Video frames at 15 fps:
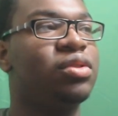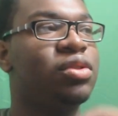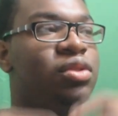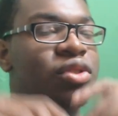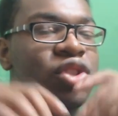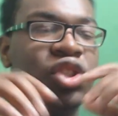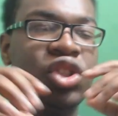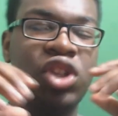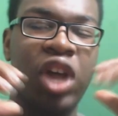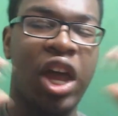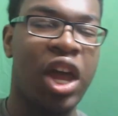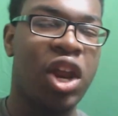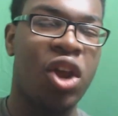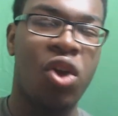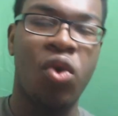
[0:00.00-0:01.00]

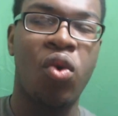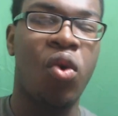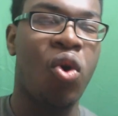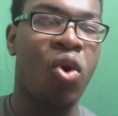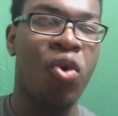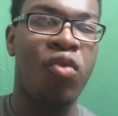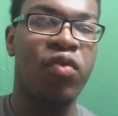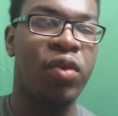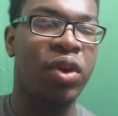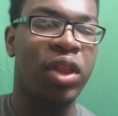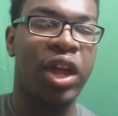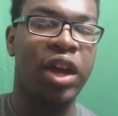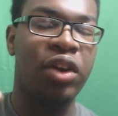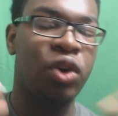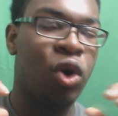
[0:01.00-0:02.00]
shadow over
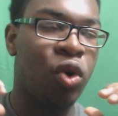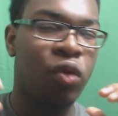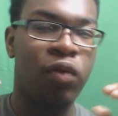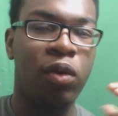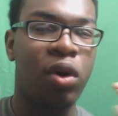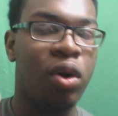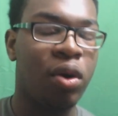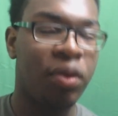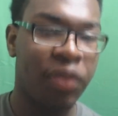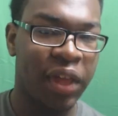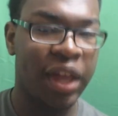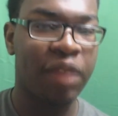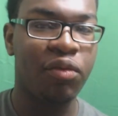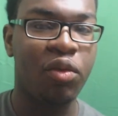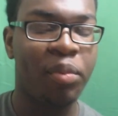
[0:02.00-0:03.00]
like the overall
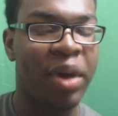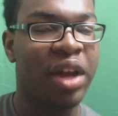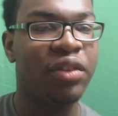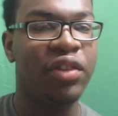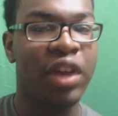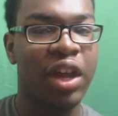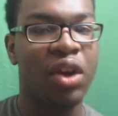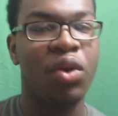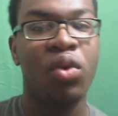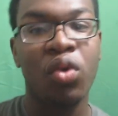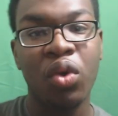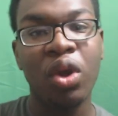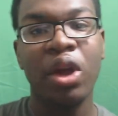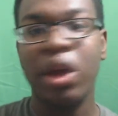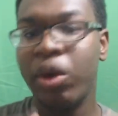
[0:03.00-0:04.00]
theme of my channel,
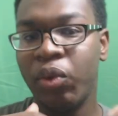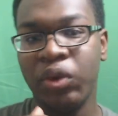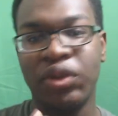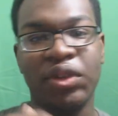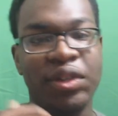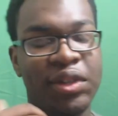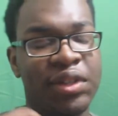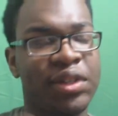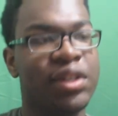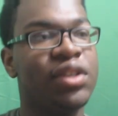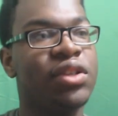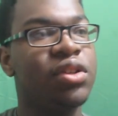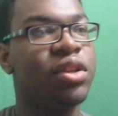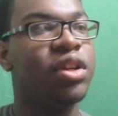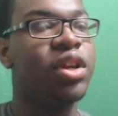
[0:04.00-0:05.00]
which is
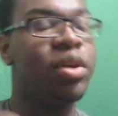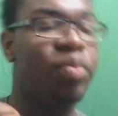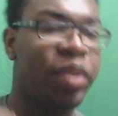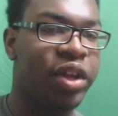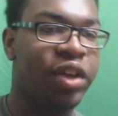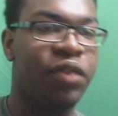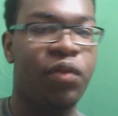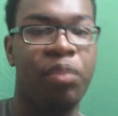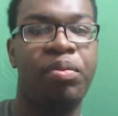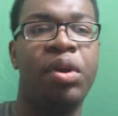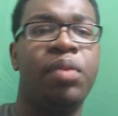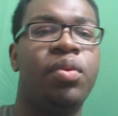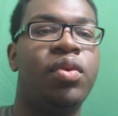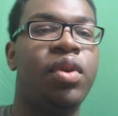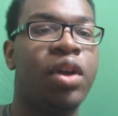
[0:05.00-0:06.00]
essentially a place for
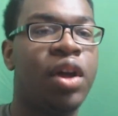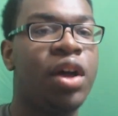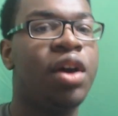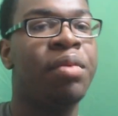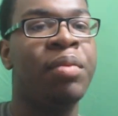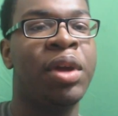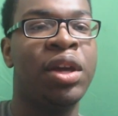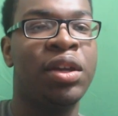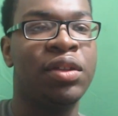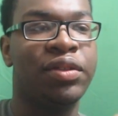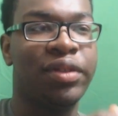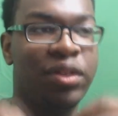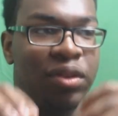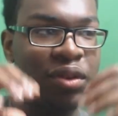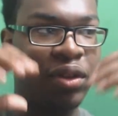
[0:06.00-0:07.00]
people to come and
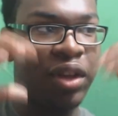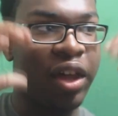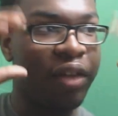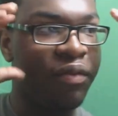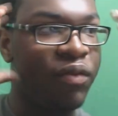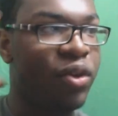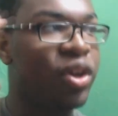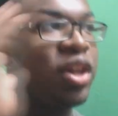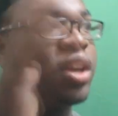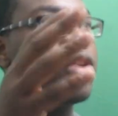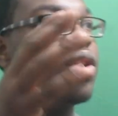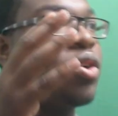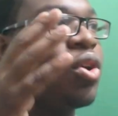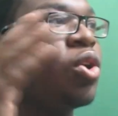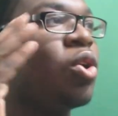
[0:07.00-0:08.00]
to like forget
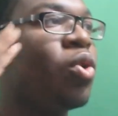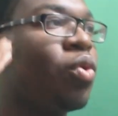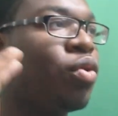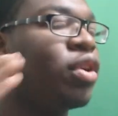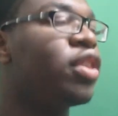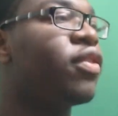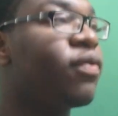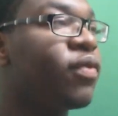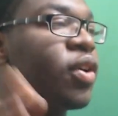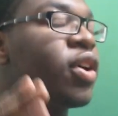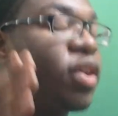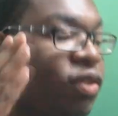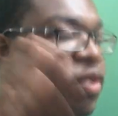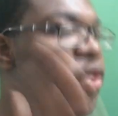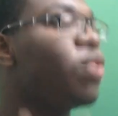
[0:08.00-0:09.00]
what the fuck
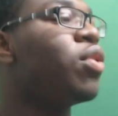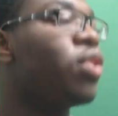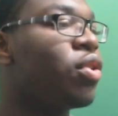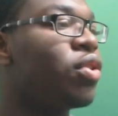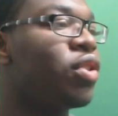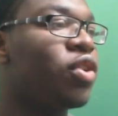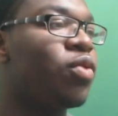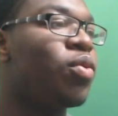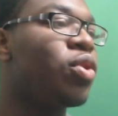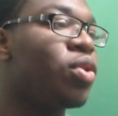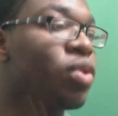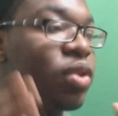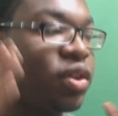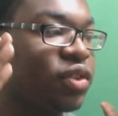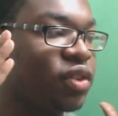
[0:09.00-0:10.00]
is going on in the
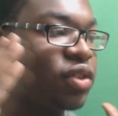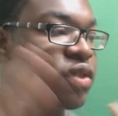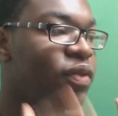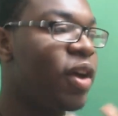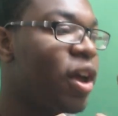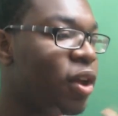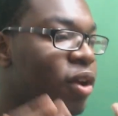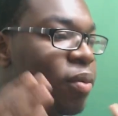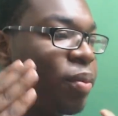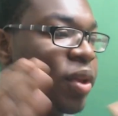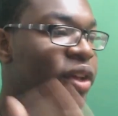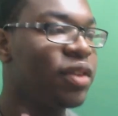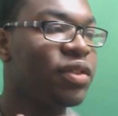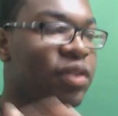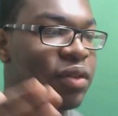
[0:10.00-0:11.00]
world and just find a
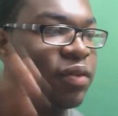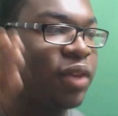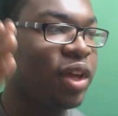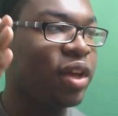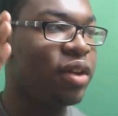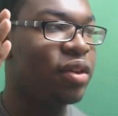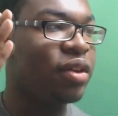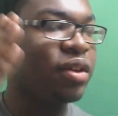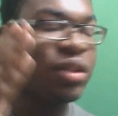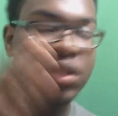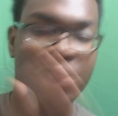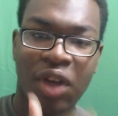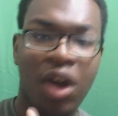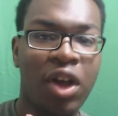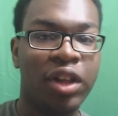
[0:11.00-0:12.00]
place of like
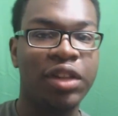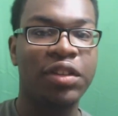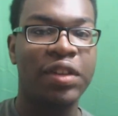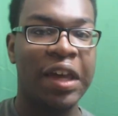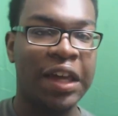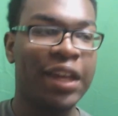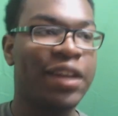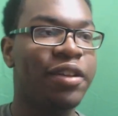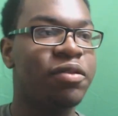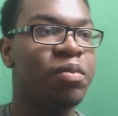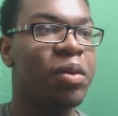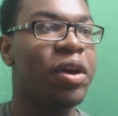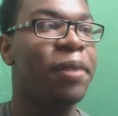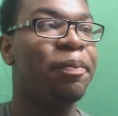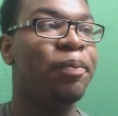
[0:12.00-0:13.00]
solace, I guess,
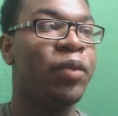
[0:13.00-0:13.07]
but